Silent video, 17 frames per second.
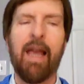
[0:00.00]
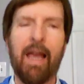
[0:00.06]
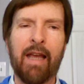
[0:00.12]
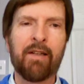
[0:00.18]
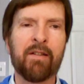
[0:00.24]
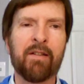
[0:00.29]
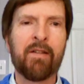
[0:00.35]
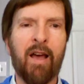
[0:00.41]

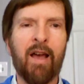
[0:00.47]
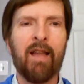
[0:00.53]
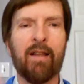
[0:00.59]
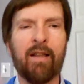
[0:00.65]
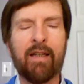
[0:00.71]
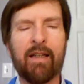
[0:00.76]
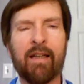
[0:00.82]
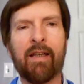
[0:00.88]
And you're
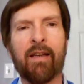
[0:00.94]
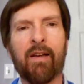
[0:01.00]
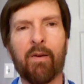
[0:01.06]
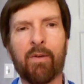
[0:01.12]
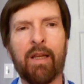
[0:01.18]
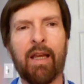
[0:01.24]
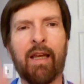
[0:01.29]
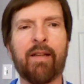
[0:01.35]
not letting,
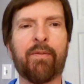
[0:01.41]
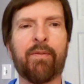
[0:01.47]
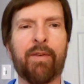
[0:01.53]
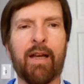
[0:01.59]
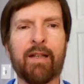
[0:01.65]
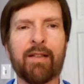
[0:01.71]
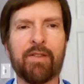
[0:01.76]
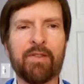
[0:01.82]
okay, the
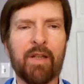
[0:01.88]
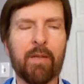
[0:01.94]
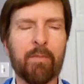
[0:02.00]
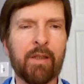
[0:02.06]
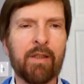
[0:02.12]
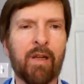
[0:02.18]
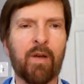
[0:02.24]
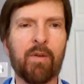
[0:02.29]
fact I stubbed
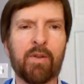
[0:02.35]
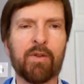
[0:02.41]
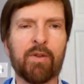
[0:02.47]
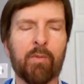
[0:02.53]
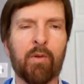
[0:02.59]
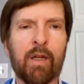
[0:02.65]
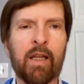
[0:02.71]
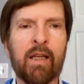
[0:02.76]
my toe
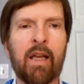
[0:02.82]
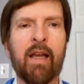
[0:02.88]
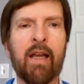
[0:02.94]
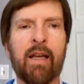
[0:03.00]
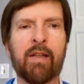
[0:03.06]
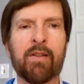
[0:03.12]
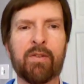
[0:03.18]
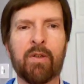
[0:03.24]
this morning
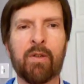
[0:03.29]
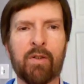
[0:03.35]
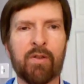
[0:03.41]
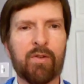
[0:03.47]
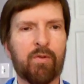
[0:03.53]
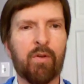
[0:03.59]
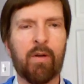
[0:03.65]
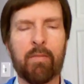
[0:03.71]
is going to
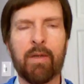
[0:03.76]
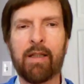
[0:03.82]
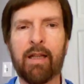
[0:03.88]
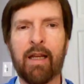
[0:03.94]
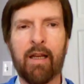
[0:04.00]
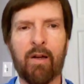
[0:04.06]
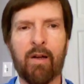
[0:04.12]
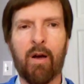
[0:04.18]
screw up my day,